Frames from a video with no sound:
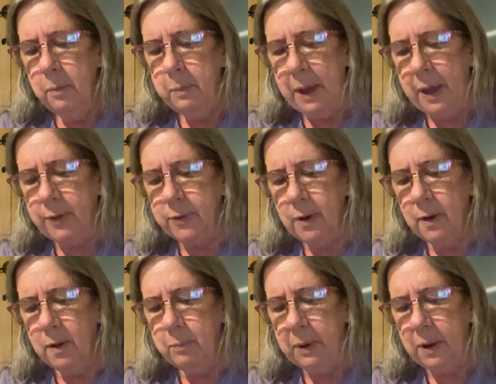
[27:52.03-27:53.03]
passed
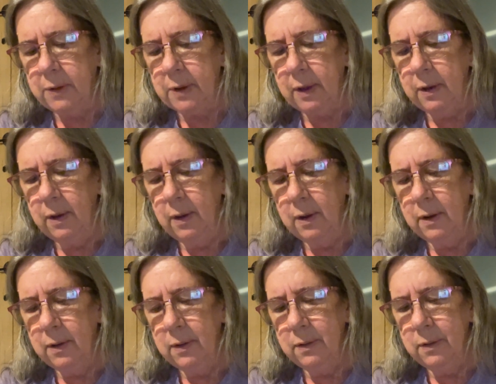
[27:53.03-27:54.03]
on because I
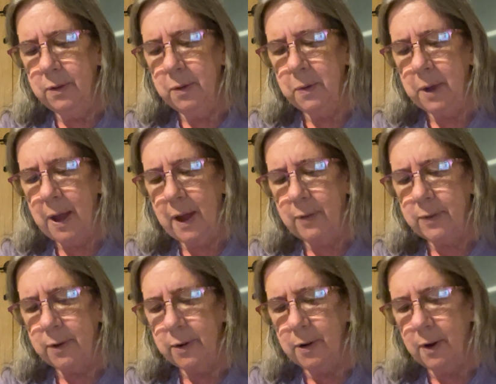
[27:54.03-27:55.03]
2 cats
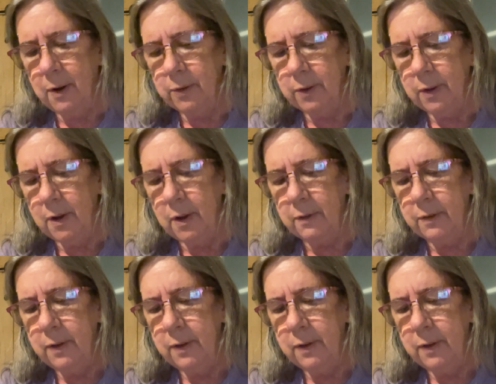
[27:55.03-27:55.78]
and a dog's enough.